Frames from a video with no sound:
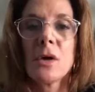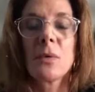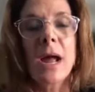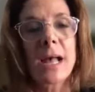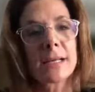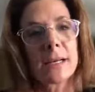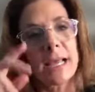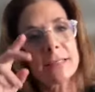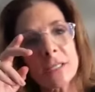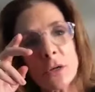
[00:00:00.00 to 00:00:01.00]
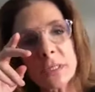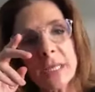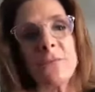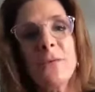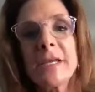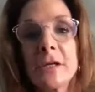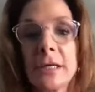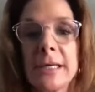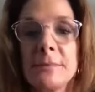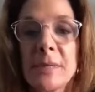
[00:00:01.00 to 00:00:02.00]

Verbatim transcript: Right. And so if we could,